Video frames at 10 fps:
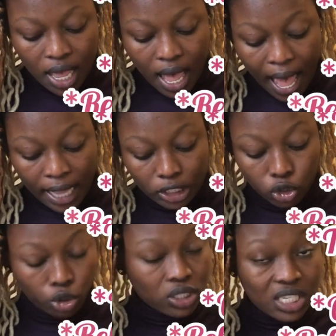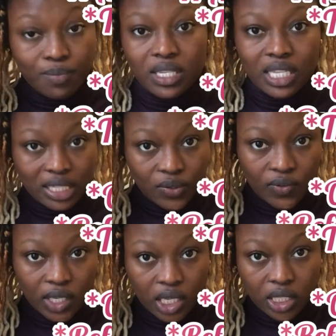and your TB
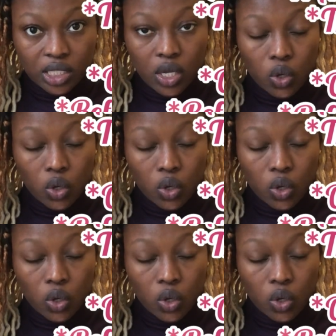certificate.